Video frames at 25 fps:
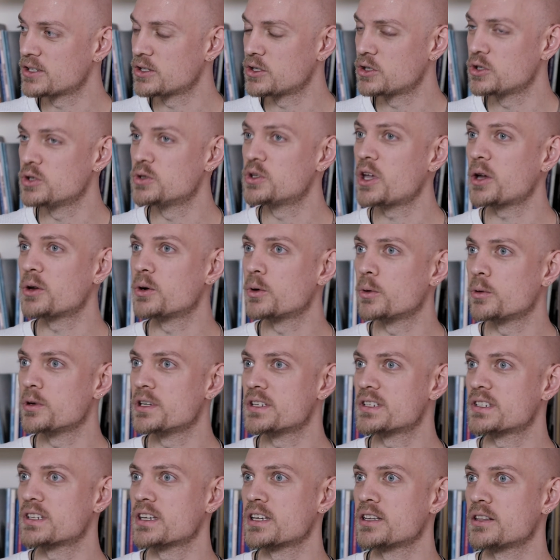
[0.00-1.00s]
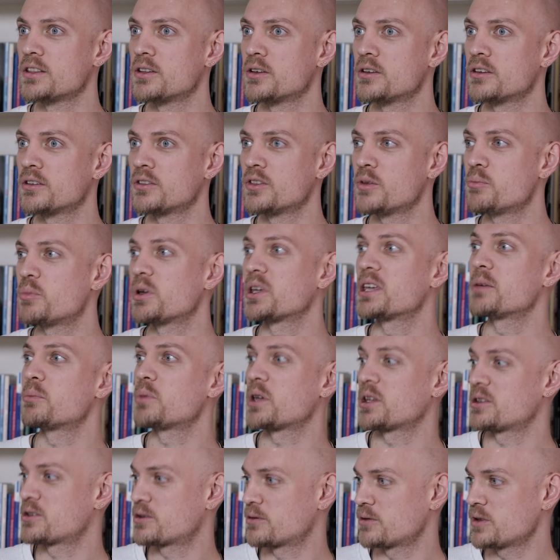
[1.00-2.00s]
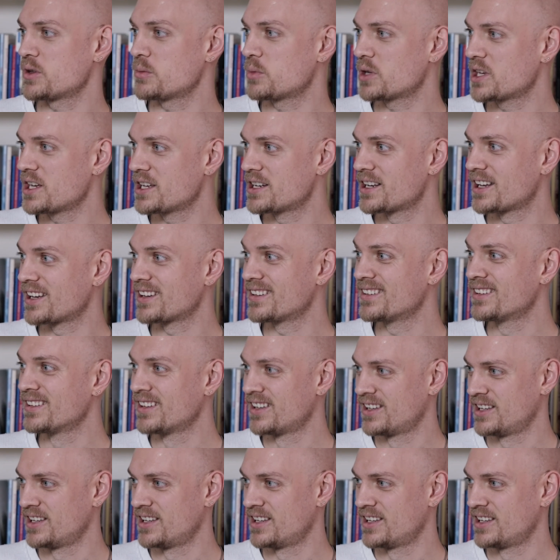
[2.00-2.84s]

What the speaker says: You don't always see the bigger picture at the beginning,